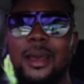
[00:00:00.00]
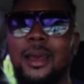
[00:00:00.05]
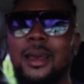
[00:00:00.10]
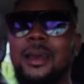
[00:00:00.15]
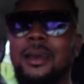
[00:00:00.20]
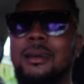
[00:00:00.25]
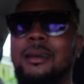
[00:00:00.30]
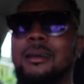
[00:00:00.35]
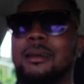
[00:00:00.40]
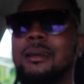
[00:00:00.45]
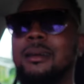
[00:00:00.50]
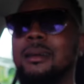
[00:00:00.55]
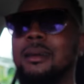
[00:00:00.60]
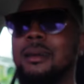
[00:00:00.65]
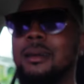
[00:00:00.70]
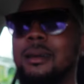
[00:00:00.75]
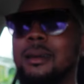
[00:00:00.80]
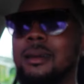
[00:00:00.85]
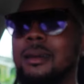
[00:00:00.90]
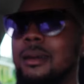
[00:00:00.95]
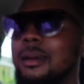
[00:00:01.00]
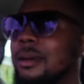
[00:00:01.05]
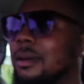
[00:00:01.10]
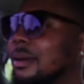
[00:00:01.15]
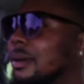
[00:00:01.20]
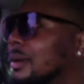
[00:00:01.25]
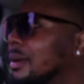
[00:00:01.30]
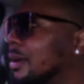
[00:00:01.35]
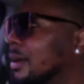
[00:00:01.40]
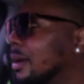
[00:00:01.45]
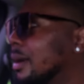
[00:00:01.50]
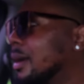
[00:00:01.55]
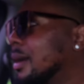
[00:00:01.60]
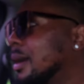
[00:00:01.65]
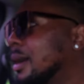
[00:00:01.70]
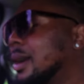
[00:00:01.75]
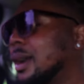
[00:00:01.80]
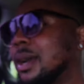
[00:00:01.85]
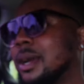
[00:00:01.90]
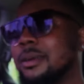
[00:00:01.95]
I
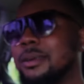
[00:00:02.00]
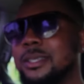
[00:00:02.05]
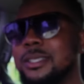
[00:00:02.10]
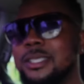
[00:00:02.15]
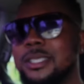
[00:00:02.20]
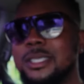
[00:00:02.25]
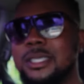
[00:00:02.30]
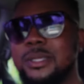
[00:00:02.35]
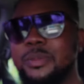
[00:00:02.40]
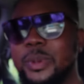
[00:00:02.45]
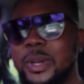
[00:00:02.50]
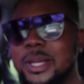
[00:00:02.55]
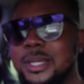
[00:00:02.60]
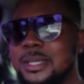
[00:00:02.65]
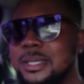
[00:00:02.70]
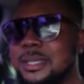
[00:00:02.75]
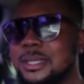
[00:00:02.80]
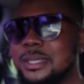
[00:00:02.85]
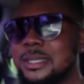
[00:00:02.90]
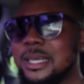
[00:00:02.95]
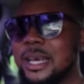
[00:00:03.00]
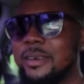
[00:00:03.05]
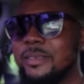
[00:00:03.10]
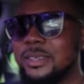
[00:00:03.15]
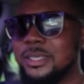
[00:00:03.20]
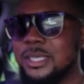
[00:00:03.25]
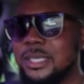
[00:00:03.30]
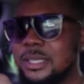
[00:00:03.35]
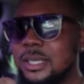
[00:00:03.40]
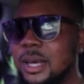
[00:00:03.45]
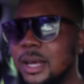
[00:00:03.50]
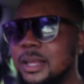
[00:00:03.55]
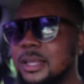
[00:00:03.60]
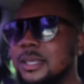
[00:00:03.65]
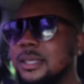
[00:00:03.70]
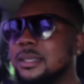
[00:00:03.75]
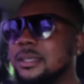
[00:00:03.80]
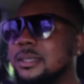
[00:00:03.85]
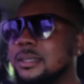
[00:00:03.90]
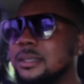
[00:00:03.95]
already just spent
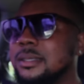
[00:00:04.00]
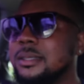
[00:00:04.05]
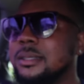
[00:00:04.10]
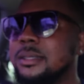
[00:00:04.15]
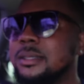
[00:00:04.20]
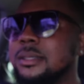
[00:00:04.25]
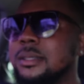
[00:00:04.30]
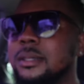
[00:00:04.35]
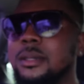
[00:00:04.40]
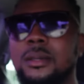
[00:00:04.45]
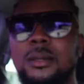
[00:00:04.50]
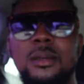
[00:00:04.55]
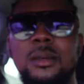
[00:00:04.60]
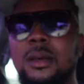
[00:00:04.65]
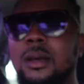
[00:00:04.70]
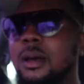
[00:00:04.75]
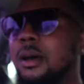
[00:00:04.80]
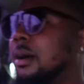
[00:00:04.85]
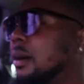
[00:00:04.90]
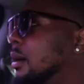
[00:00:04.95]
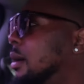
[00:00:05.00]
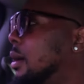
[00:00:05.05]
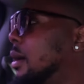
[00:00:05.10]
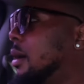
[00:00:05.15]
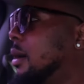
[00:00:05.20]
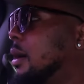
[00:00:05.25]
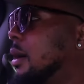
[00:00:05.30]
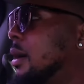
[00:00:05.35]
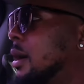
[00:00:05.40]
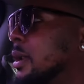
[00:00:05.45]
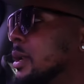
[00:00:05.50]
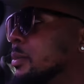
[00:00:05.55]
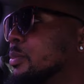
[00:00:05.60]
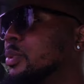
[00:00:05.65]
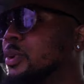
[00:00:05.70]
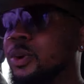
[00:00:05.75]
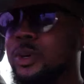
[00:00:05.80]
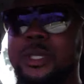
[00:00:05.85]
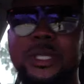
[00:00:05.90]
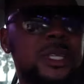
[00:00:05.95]
$70 on a
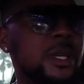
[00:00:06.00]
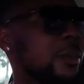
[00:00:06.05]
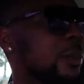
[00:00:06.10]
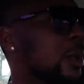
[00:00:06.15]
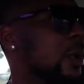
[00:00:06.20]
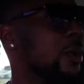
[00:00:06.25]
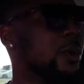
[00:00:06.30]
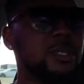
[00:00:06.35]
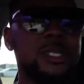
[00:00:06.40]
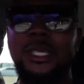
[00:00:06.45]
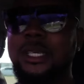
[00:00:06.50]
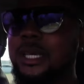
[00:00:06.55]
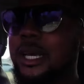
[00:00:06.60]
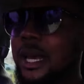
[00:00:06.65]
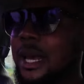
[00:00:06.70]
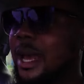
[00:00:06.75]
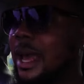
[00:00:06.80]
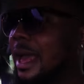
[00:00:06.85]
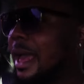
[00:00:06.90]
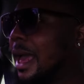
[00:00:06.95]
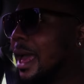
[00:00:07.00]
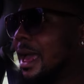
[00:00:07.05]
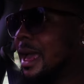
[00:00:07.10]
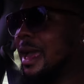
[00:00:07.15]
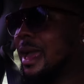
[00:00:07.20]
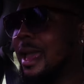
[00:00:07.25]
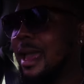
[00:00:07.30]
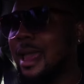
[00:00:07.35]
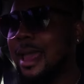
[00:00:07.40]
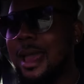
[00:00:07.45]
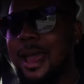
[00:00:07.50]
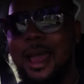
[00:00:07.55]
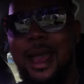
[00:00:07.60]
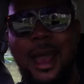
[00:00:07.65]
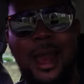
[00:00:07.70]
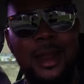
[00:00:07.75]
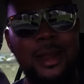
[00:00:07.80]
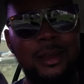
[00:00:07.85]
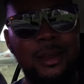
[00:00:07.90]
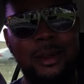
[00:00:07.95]
protein powder,
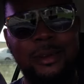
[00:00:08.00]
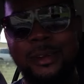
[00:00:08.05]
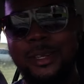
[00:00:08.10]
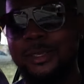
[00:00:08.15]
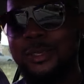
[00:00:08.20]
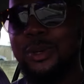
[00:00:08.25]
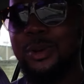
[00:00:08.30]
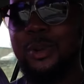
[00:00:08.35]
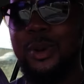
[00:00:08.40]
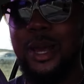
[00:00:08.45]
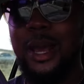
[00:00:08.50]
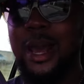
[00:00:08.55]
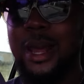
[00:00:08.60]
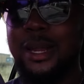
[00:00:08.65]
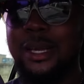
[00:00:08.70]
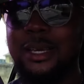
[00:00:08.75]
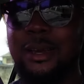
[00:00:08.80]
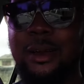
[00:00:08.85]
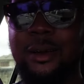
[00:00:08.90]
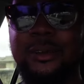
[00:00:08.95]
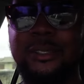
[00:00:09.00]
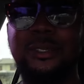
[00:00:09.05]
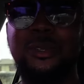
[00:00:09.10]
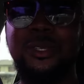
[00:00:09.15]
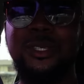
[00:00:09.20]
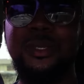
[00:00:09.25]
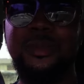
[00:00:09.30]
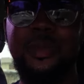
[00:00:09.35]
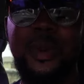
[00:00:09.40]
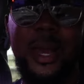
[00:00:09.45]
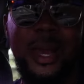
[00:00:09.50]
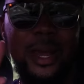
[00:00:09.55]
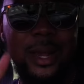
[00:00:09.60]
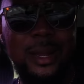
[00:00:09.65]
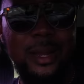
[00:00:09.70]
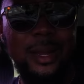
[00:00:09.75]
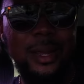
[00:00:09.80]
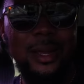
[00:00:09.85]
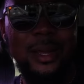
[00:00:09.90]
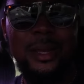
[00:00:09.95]
and I already don't want, and I also
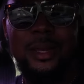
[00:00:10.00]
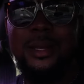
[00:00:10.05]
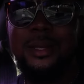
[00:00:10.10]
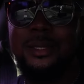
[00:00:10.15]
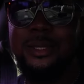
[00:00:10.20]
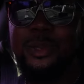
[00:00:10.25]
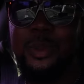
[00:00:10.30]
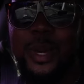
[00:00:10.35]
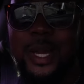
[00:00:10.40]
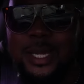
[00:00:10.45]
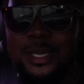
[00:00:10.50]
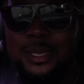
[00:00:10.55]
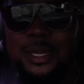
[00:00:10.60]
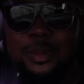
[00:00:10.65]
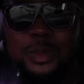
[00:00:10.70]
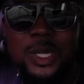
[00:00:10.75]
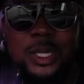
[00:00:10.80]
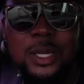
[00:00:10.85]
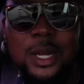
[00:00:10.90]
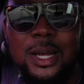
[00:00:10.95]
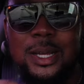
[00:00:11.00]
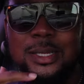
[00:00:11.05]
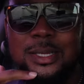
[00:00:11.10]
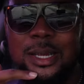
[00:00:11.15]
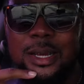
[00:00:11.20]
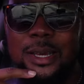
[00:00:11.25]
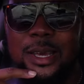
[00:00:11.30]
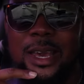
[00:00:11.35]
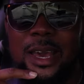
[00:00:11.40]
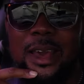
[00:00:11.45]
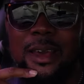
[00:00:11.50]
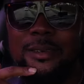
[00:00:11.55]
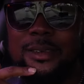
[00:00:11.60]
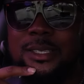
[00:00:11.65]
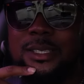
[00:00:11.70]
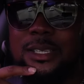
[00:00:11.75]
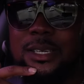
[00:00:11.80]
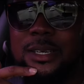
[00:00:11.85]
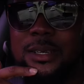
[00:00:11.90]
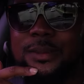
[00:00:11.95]
spend $20-something on
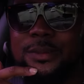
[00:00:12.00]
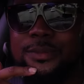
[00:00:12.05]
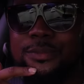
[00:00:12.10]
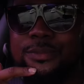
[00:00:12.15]
KFC.